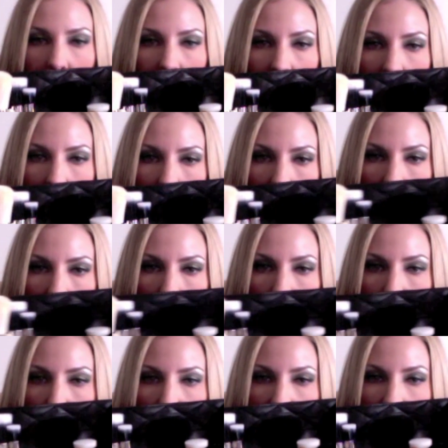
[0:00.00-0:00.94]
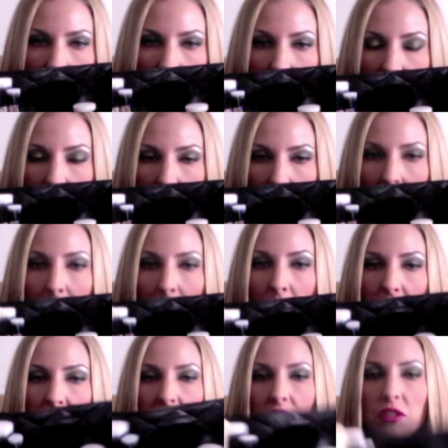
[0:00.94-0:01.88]
But that's what my
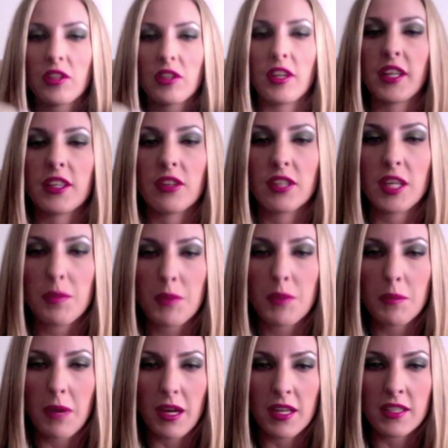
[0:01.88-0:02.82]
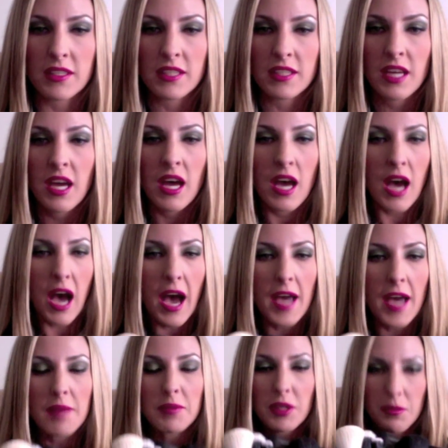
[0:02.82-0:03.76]
brushes look like. Now keep in mind,
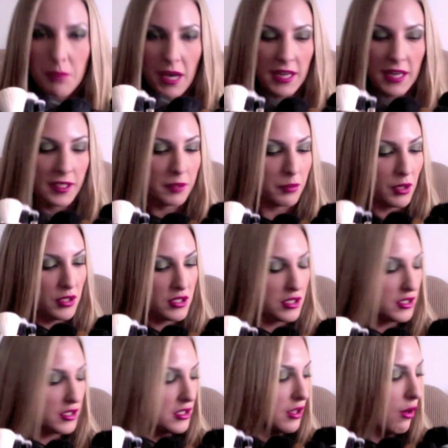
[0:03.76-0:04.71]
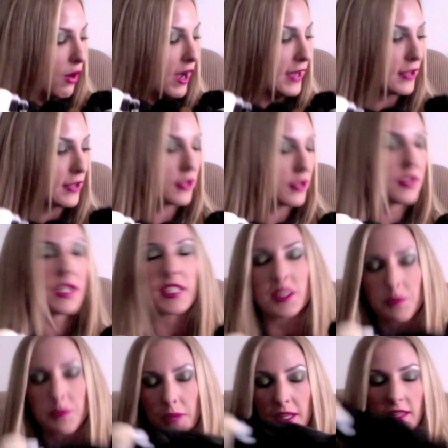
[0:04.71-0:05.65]
I'm combining brushes, so I'll
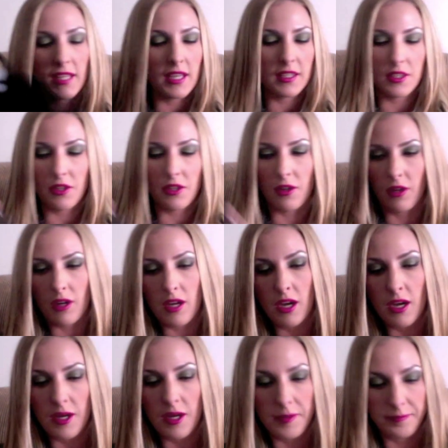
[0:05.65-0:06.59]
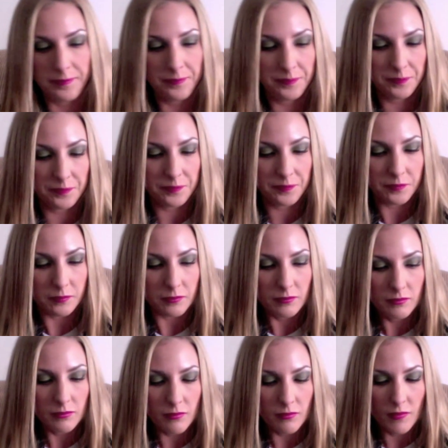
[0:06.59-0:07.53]
explain that here.
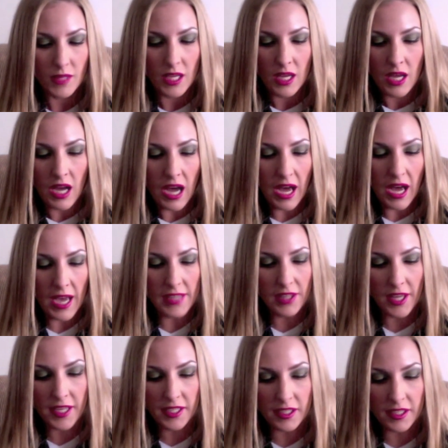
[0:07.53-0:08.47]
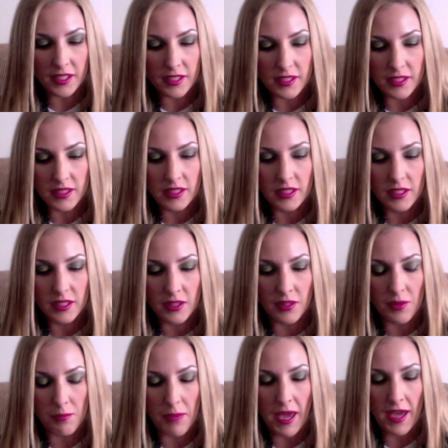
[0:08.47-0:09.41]
I like the
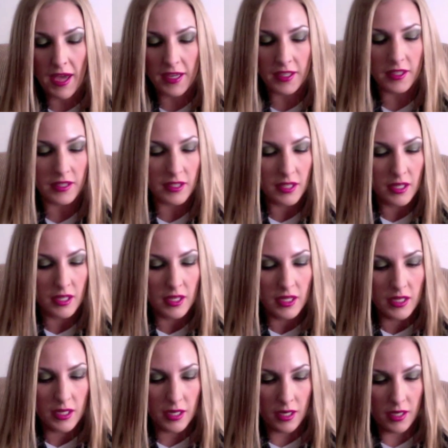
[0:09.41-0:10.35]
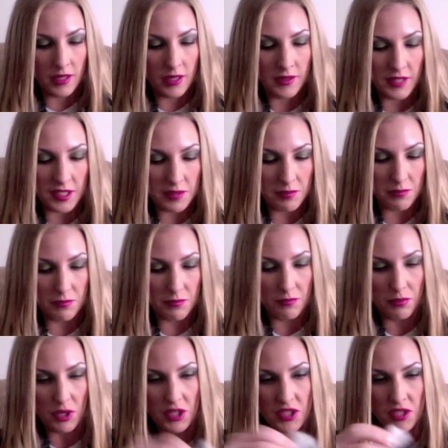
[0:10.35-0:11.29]
MAC, these
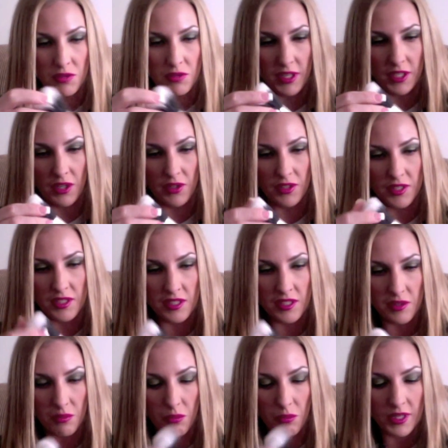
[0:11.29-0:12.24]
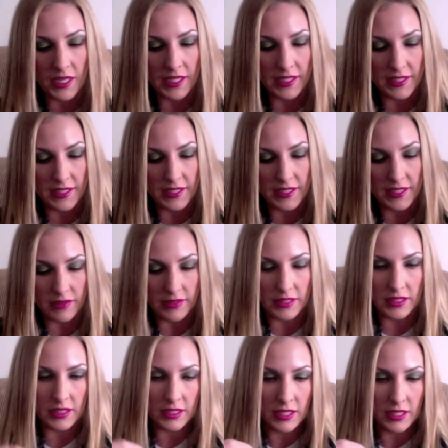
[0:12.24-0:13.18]
brushes right here. This is a
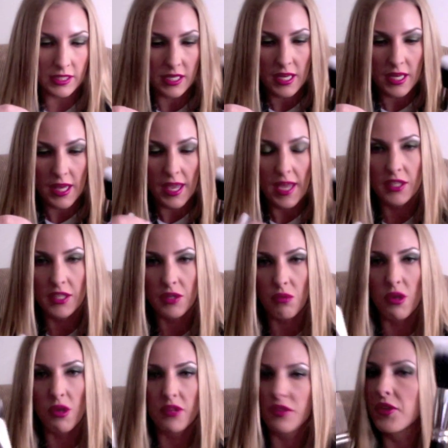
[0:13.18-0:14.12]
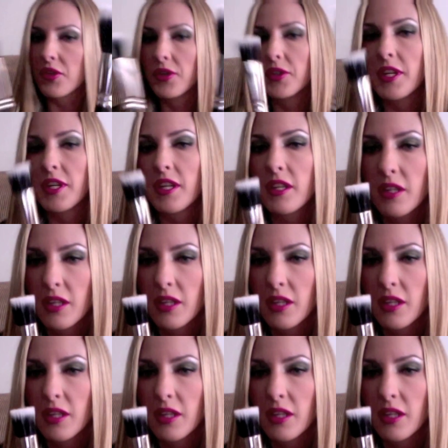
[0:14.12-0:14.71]
187 and a 130.